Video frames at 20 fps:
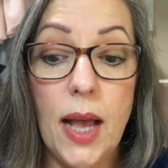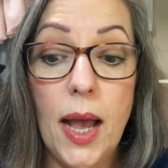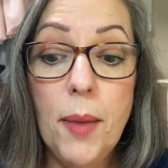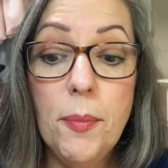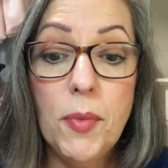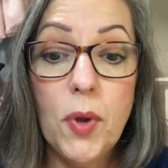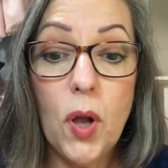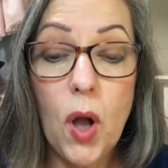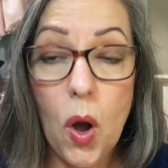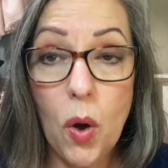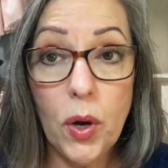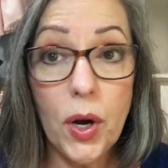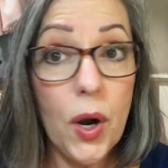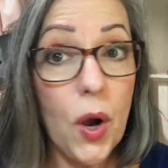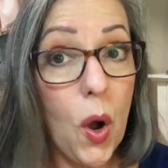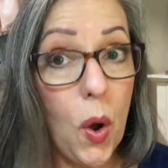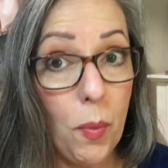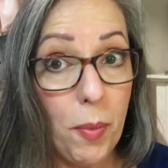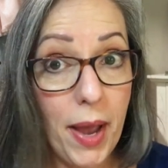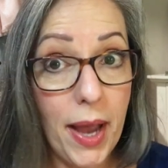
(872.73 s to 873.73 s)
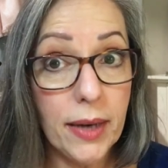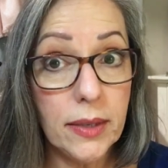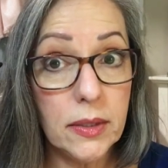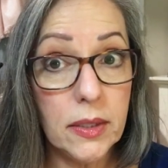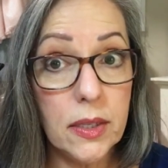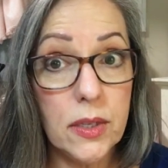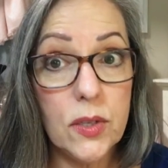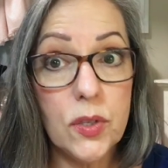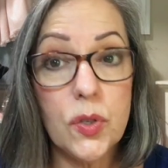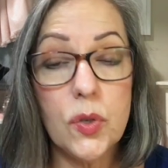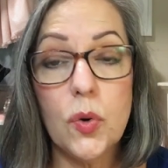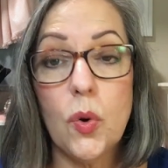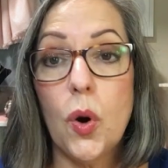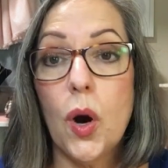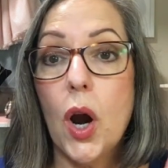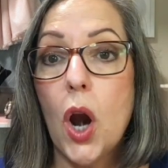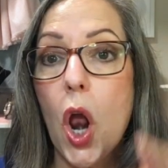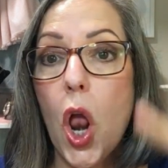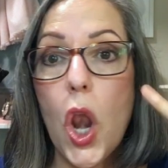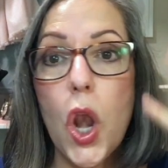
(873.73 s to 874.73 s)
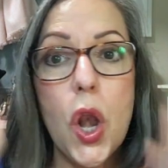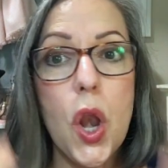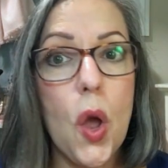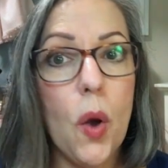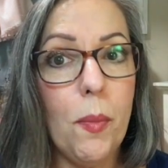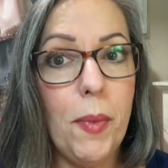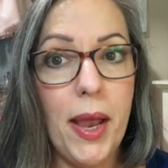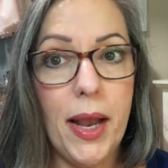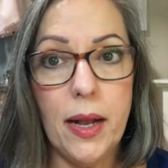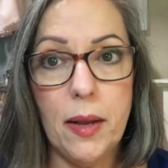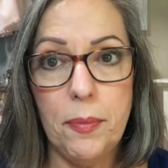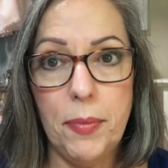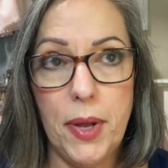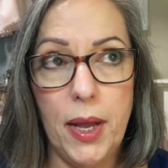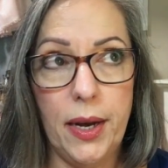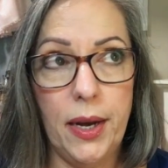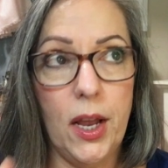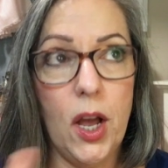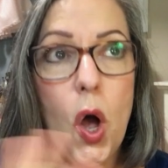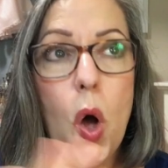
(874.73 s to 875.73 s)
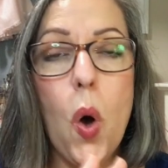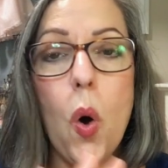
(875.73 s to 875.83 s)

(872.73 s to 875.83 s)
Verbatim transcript: I'm going to go back to the store, no makeup on,